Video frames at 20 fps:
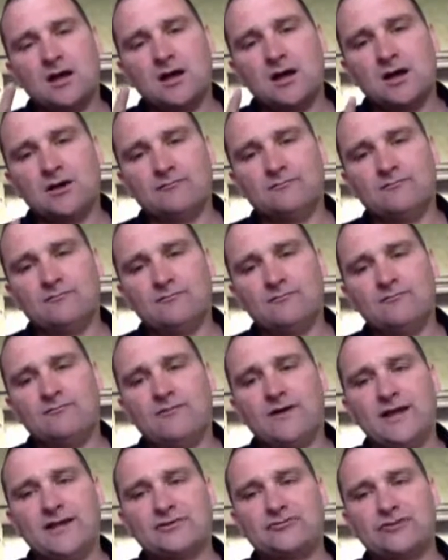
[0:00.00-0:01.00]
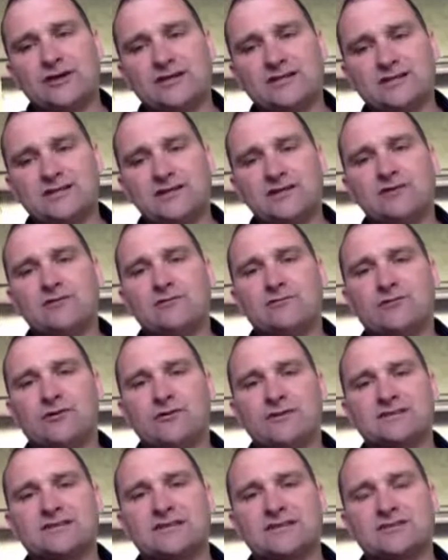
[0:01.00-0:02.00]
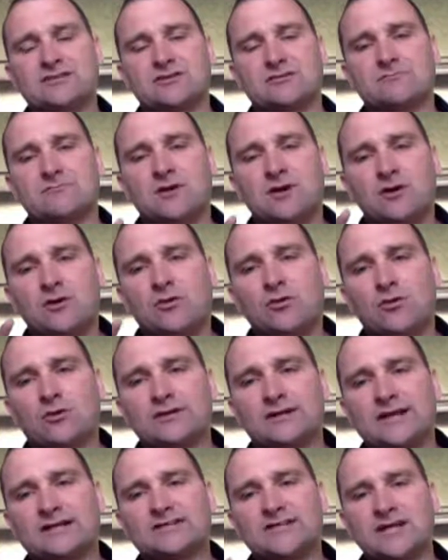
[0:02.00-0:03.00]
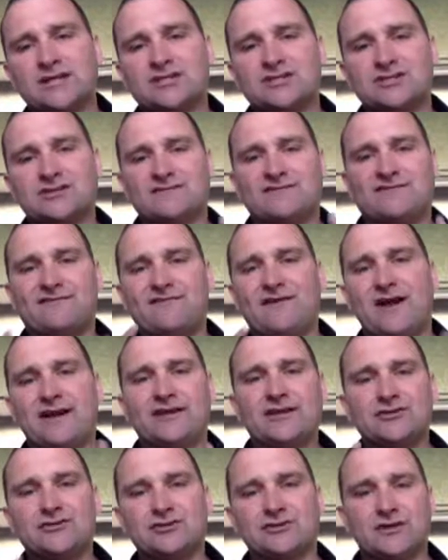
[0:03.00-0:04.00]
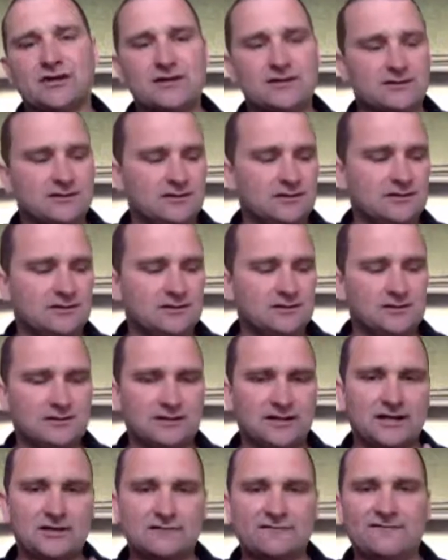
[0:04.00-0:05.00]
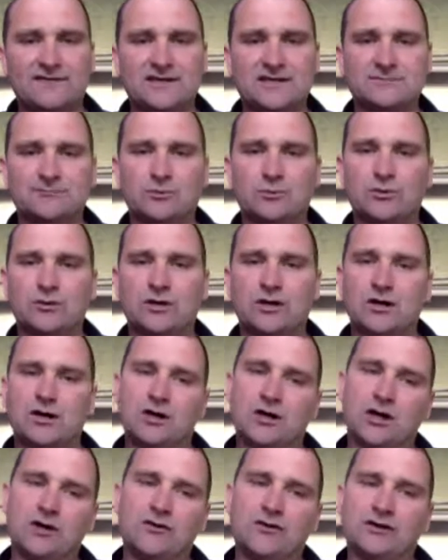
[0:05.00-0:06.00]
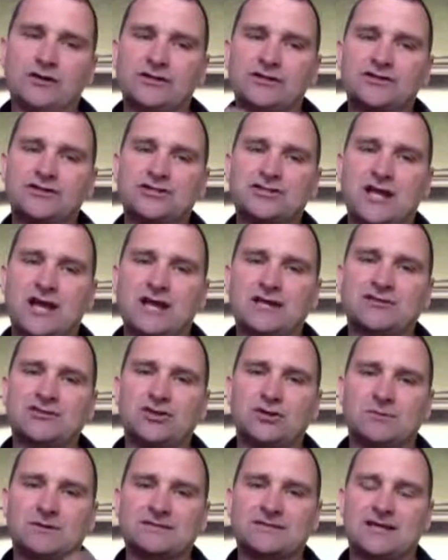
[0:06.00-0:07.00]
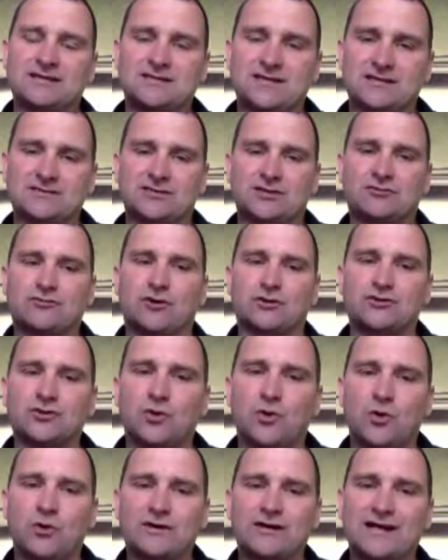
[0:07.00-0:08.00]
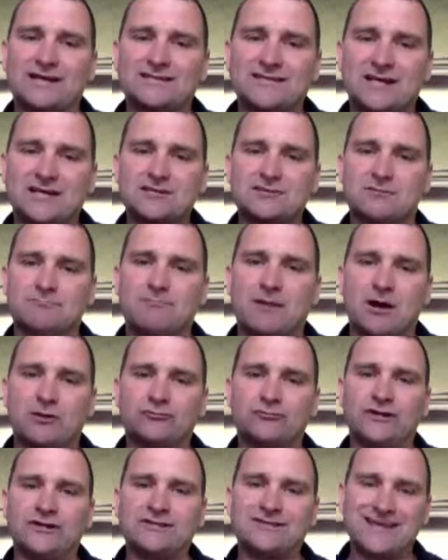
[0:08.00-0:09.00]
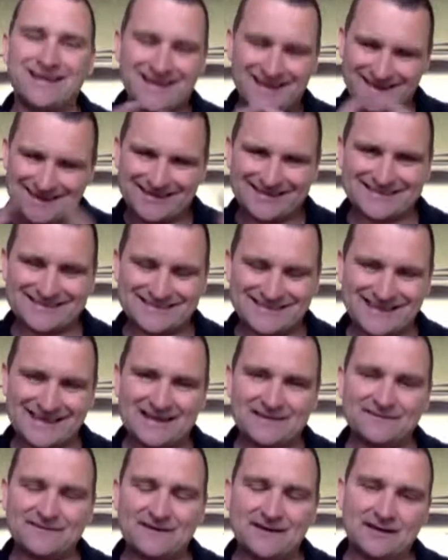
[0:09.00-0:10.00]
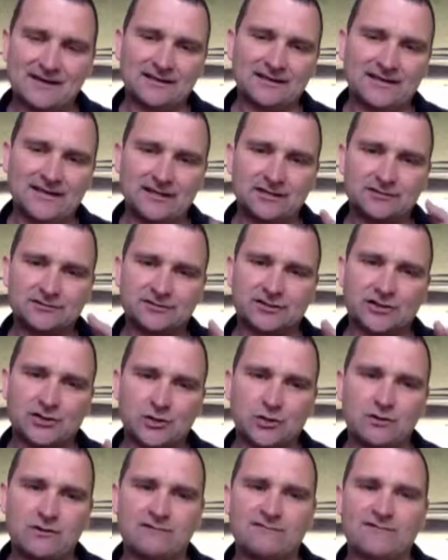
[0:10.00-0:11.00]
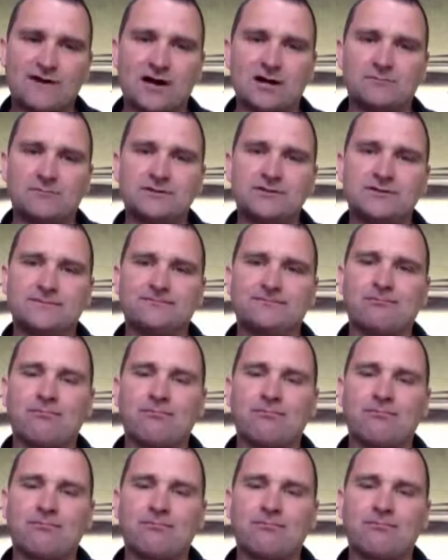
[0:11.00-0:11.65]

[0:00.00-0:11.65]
And interestingly enough, on the system, organisations can friend each other, like on Facebook, and they can share surplus assets across organisational boundaries in a safe, legal, secure environment.